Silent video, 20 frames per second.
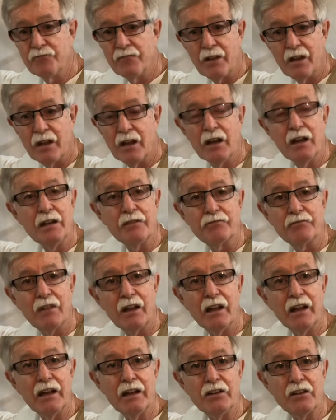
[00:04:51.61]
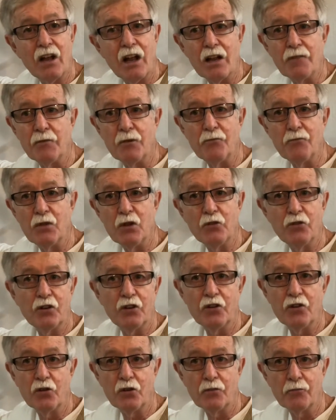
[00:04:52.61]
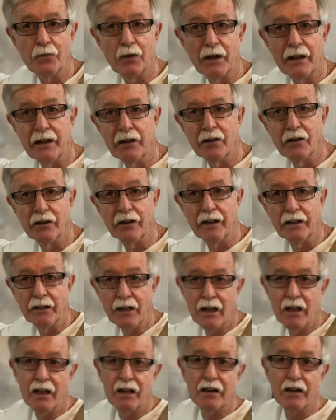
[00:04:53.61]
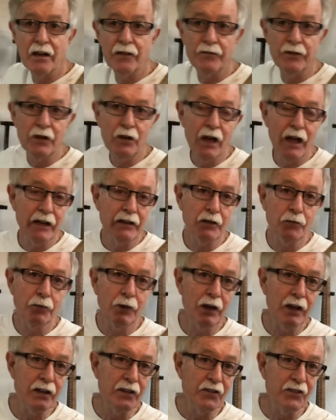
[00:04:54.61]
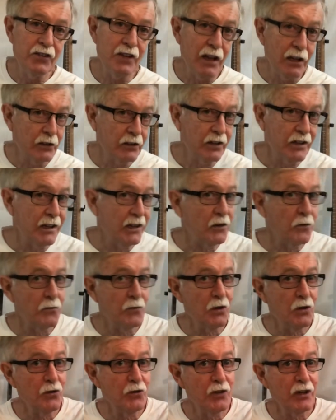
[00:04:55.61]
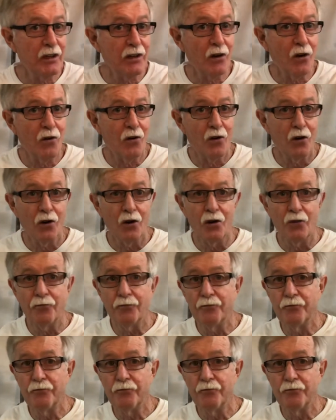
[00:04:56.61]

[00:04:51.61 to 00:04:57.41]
any type of music you can play on that. Now, if you like to play Celtic music or